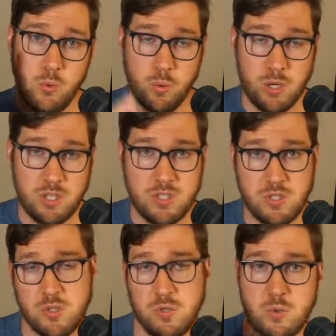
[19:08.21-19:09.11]
work to
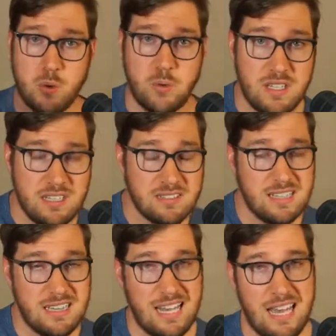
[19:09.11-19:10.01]
do or things
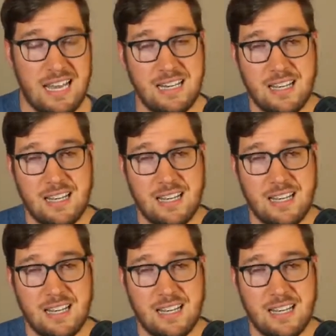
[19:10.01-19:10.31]
like that,